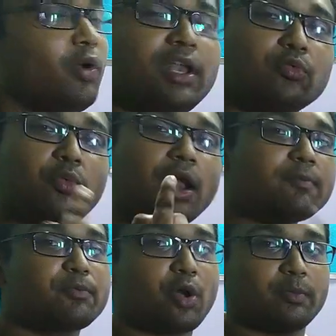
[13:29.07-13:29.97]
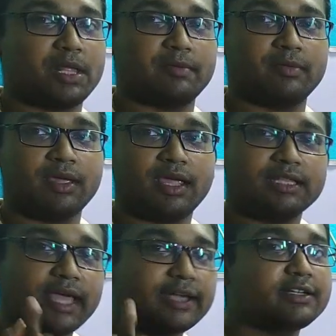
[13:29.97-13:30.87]
one problem in the
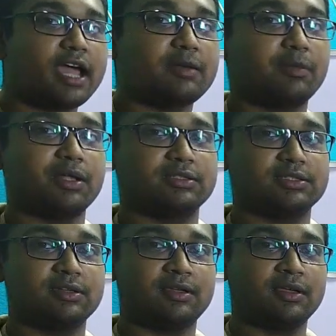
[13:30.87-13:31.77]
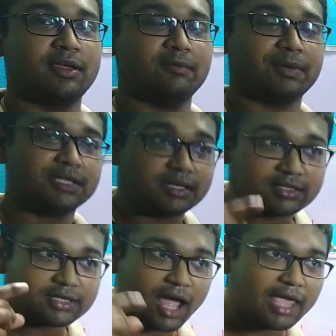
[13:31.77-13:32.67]
entire month. But the
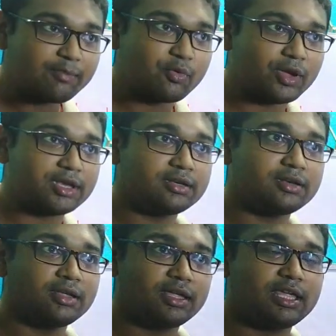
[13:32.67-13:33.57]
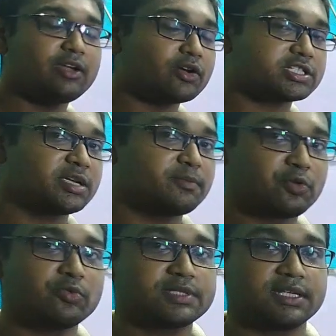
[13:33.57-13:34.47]
time when he or she
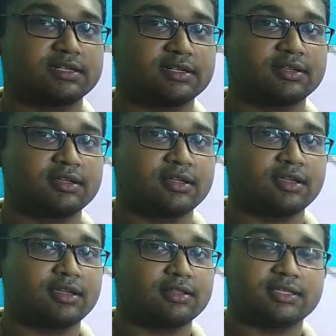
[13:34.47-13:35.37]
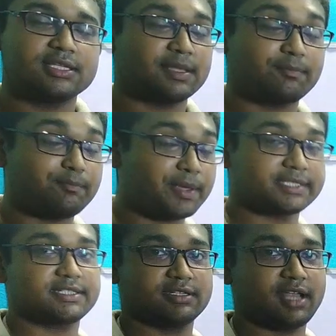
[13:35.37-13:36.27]
proves it, this is the
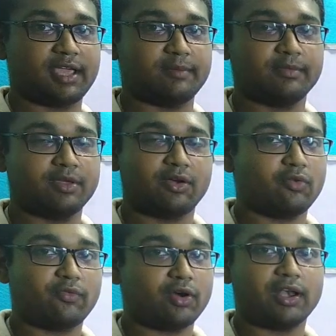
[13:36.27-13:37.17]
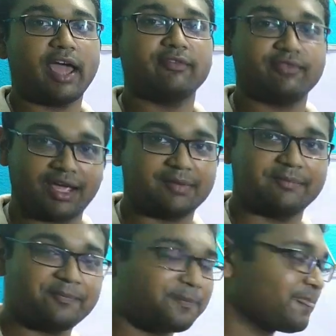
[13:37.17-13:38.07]
best time for a lifetime.
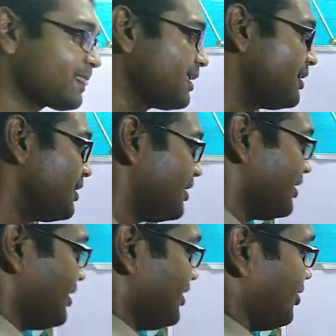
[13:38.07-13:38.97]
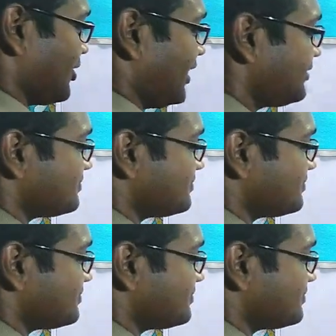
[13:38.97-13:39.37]
Okay?